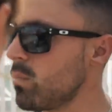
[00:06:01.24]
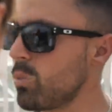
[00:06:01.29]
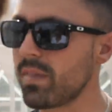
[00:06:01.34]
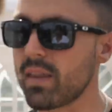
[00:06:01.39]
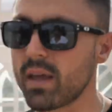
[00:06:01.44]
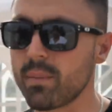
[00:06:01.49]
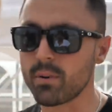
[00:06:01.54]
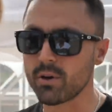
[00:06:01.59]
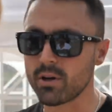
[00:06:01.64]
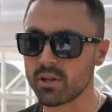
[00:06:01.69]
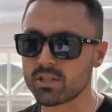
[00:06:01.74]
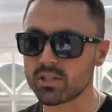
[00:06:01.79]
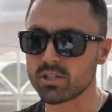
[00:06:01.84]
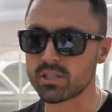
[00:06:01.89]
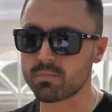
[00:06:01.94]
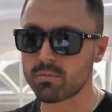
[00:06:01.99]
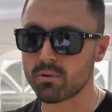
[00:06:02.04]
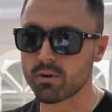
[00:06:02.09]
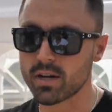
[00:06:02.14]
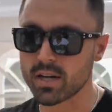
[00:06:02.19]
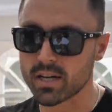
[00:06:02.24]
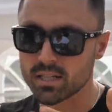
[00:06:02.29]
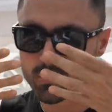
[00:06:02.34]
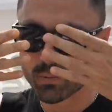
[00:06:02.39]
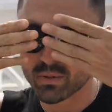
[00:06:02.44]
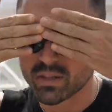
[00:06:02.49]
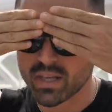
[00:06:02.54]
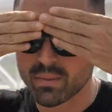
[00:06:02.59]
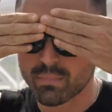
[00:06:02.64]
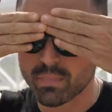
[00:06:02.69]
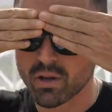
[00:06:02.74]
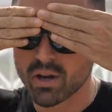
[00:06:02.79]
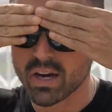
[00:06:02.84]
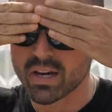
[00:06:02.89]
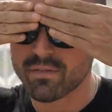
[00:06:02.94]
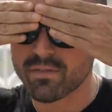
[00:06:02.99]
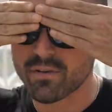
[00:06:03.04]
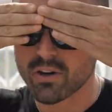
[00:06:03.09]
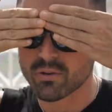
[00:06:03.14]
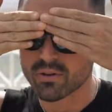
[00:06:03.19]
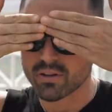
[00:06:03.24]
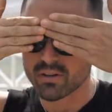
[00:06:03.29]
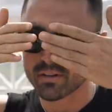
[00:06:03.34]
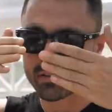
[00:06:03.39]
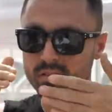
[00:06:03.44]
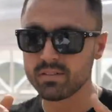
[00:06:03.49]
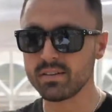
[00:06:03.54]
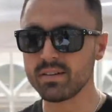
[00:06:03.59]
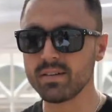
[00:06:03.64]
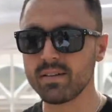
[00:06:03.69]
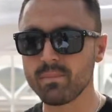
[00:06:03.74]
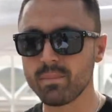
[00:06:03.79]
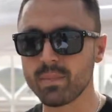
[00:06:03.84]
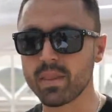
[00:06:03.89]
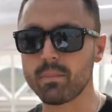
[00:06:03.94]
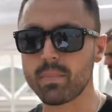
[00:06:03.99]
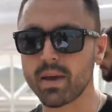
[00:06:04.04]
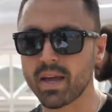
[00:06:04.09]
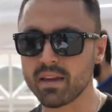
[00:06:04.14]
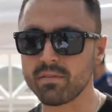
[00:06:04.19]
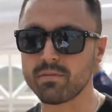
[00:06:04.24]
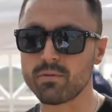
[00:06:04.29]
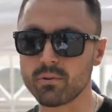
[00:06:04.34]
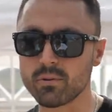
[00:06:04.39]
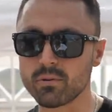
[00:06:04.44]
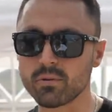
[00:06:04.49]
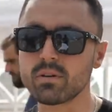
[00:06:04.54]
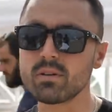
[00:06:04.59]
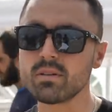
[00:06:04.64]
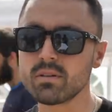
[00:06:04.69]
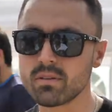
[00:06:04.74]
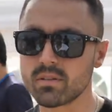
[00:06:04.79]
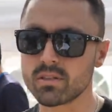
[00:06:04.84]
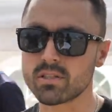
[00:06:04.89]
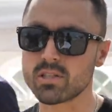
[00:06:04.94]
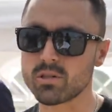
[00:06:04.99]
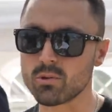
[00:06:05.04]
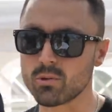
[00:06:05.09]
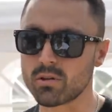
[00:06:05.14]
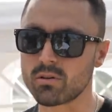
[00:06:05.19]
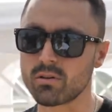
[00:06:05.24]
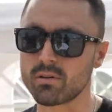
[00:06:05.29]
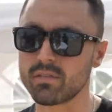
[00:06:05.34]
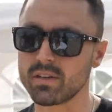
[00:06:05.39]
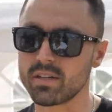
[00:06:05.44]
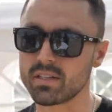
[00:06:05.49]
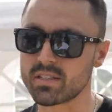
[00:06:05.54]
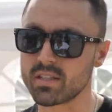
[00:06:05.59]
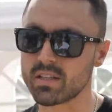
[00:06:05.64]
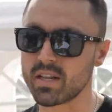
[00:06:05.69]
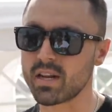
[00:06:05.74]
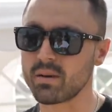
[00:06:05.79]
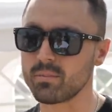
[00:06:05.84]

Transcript: when they purchase products with their blindfold on, they pay for the slaughter of innocent